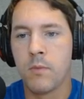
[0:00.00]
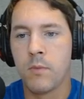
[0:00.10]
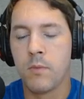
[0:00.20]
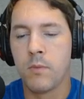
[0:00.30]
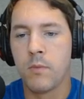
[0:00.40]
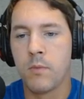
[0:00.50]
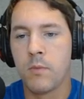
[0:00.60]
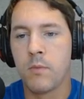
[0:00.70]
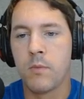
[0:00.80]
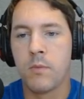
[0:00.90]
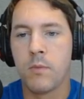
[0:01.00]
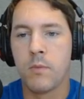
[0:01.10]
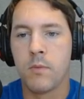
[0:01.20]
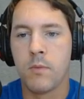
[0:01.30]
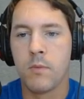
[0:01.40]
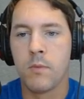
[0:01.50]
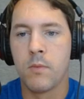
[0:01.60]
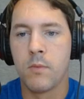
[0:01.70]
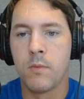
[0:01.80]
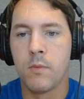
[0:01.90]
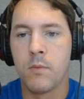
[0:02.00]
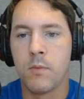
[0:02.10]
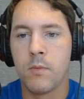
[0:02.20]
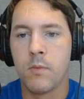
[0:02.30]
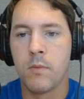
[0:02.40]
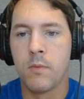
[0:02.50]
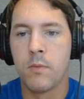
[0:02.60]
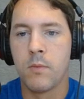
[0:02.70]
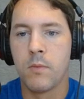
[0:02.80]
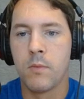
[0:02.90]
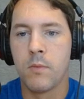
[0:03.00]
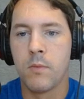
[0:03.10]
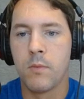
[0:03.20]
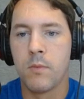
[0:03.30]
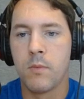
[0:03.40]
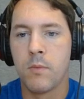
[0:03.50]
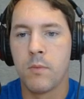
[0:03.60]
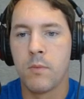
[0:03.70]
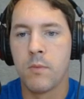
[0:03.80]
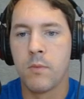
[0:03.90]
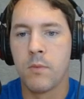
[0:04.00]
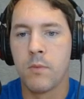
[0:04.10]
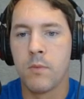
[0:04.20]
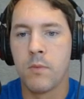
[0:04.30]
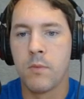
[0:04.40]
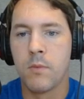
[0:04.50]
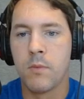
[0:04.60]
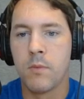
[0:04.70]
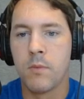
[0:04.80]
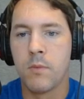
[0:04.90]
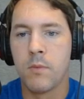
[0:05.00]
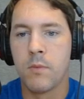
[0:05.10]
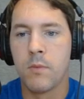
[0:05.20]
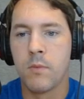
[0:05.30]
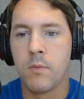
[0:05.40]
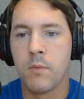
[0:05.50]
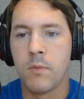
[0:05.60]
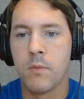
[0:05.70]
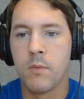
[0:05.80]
No words are spoken by the person on screen.